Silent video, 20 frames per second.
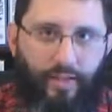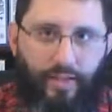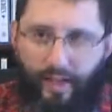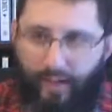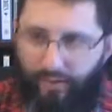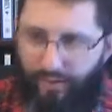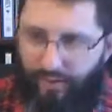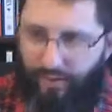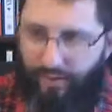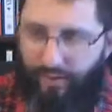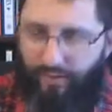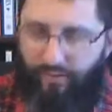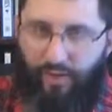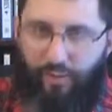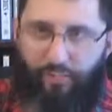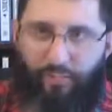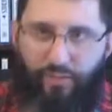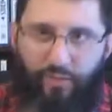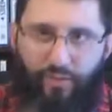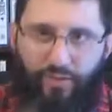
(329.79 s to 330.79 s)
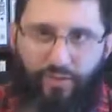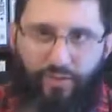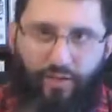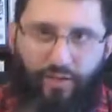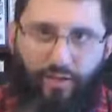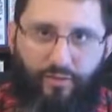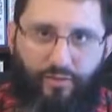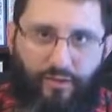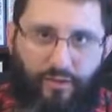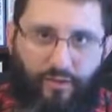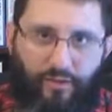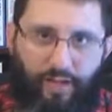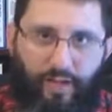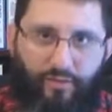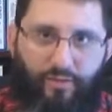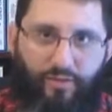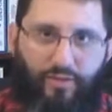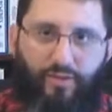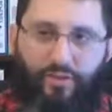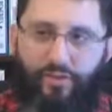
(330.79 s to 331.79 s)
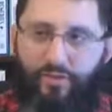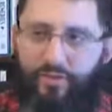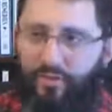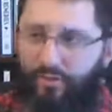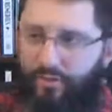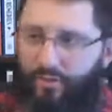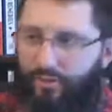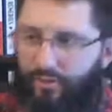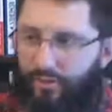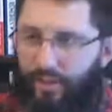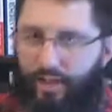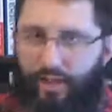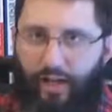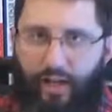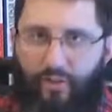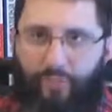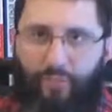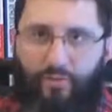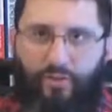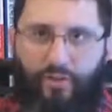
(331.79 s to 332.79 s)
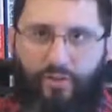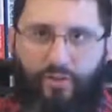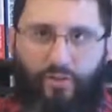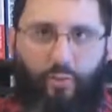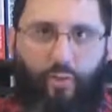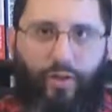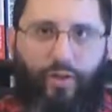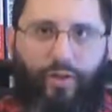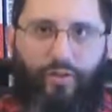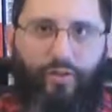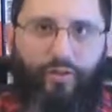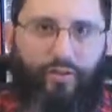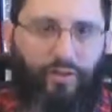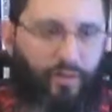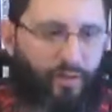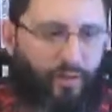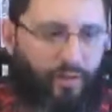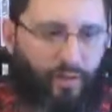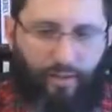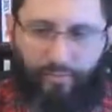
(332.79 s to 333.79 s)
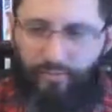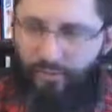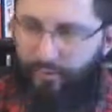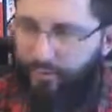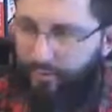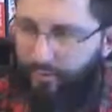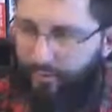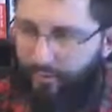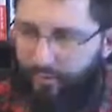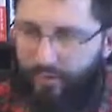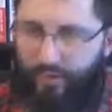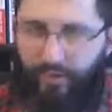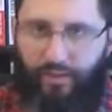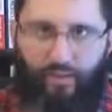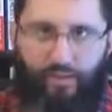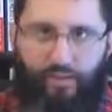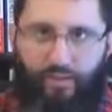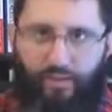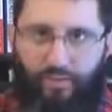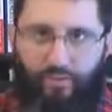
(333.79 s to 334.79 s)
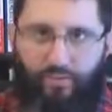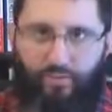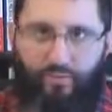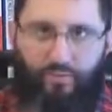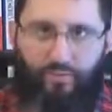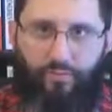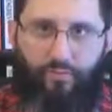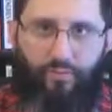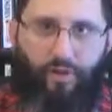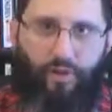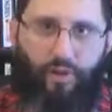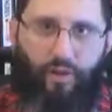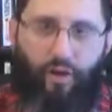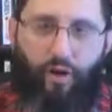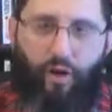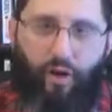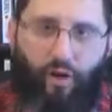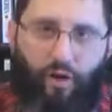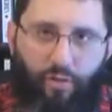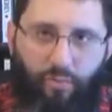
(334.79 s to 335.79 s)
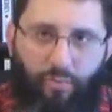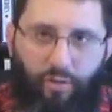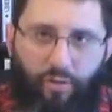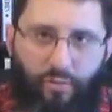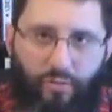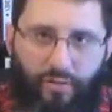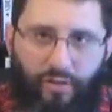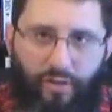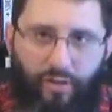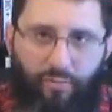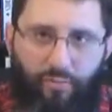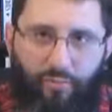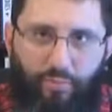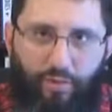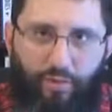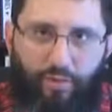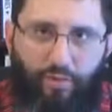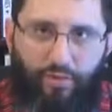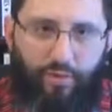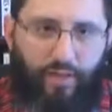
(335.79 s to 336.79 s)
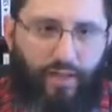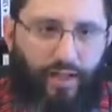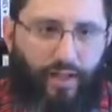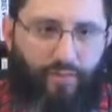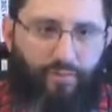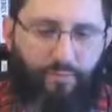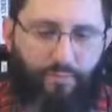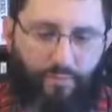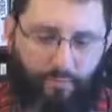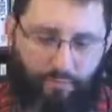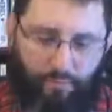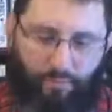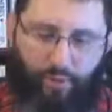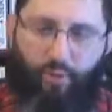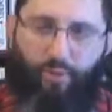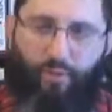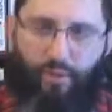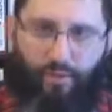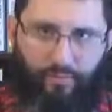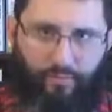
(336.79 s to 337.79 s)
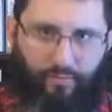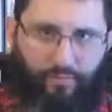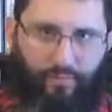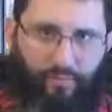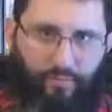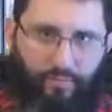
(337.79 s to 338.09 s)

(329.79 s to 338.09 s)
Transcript: They haven't given up themselves yet. They haven't just said, I'm just a wicked sinner. I'm just, you know, horrible. I'm a terrible person. They haven't been broken.